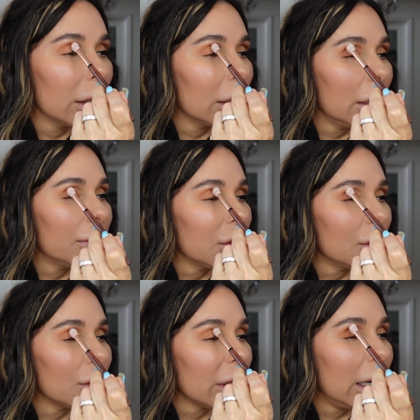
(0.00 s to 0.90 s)
give to
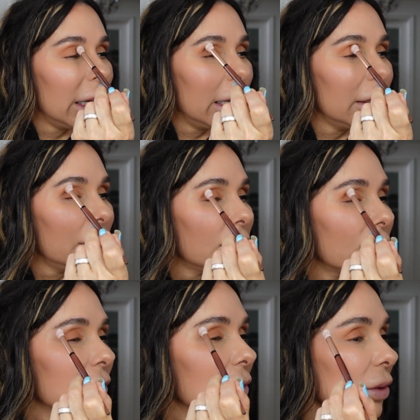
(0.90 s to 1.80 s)
your
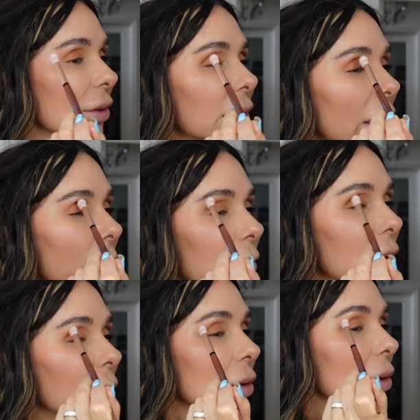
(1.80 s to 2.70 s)
eyes a
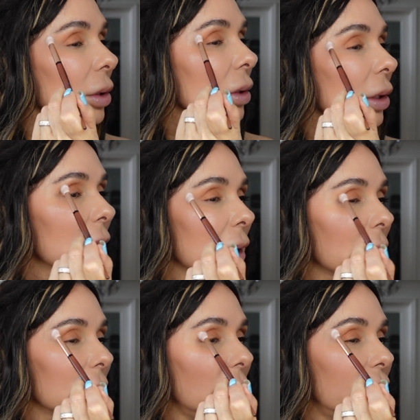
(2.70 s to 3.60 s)
more
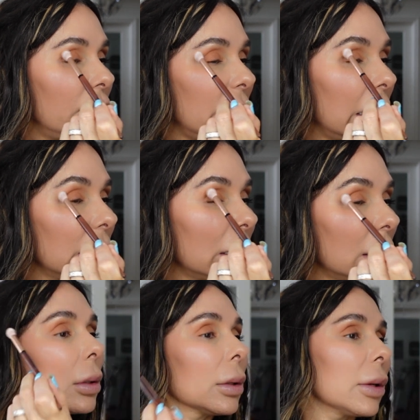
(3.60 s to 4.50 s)
defined
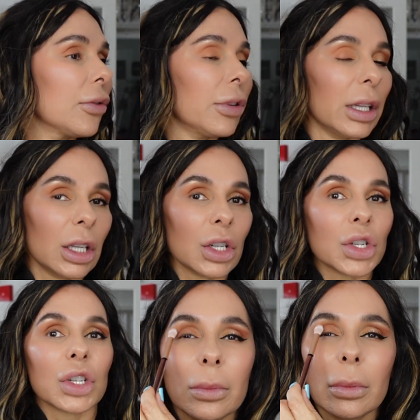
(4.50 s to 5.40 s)

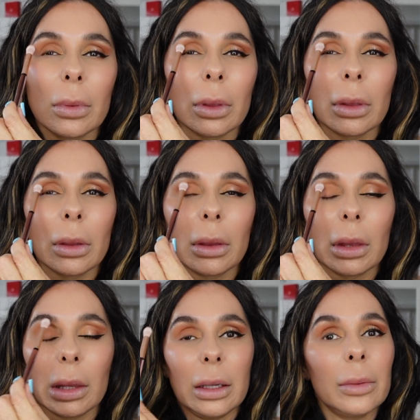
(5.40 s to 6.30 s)
finish.
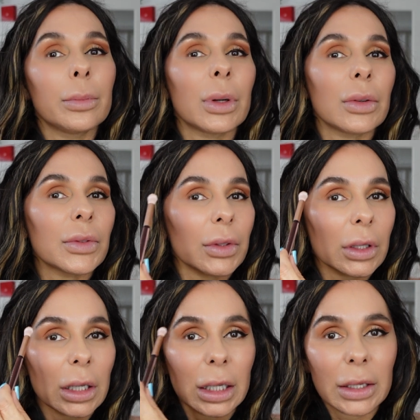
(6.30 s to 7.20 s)

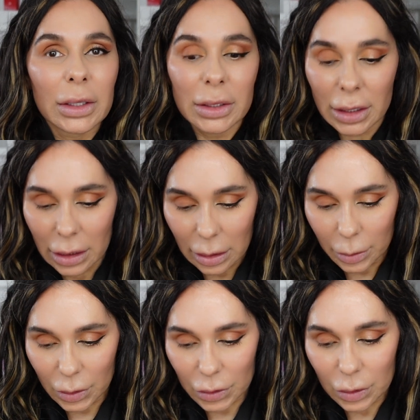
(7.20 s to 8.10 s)
Bronzer is the
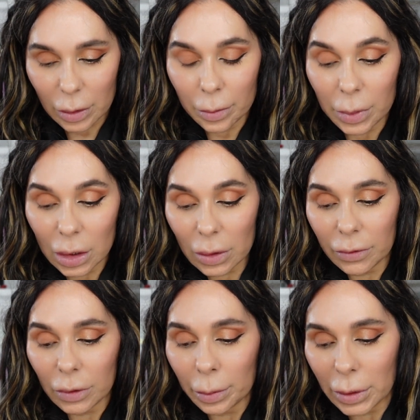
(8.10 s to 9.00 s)
most
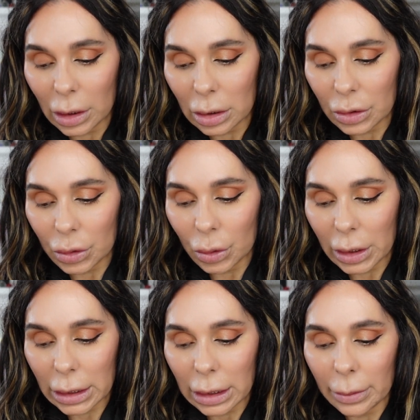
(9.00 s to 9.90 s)
beautiful product you
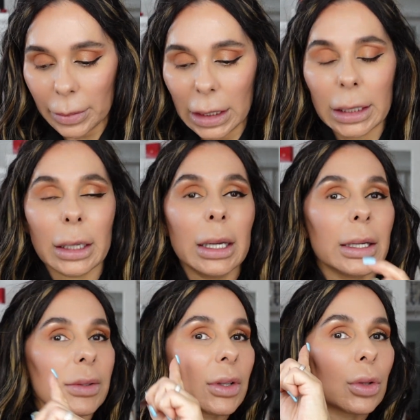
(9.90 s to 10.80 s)
can apply.
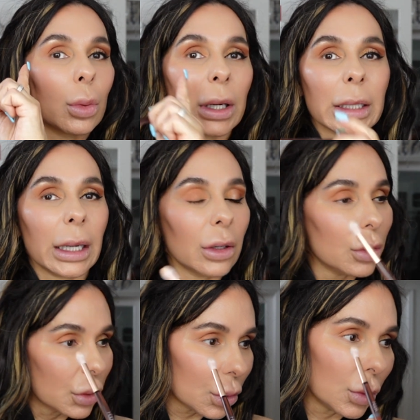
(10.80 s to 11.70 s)
Since we're not
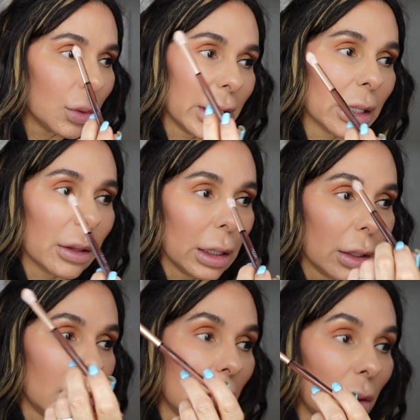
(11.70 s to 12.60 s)
going to do
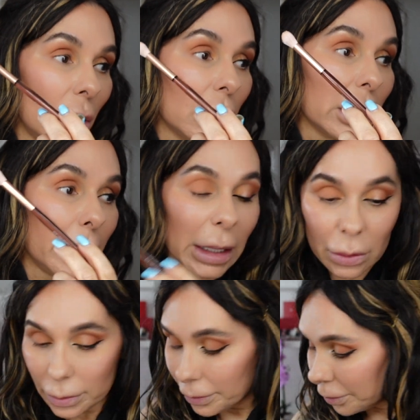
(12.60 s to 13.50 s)
anything on the
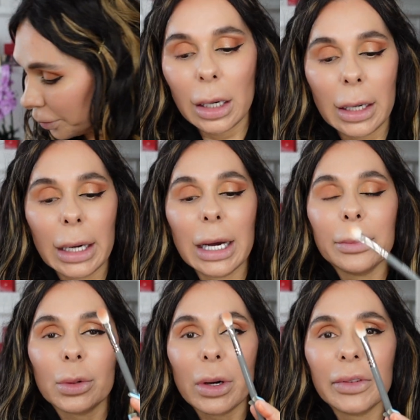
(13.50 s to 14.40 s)
bottom,
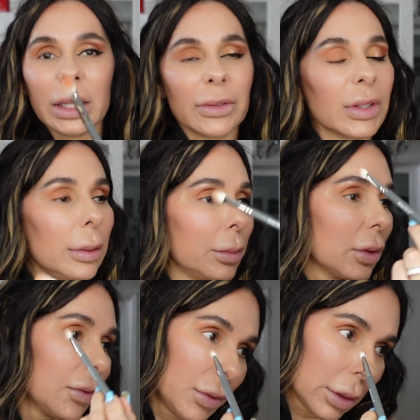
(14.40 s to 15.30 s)
I'm grabbing the same
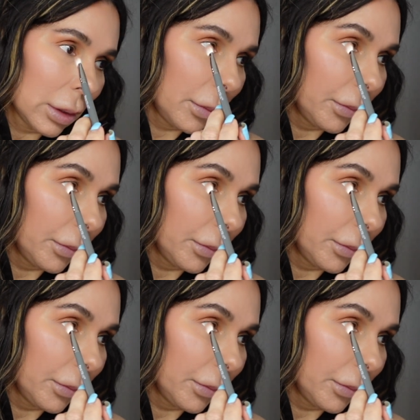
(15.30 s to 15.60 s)
bronzer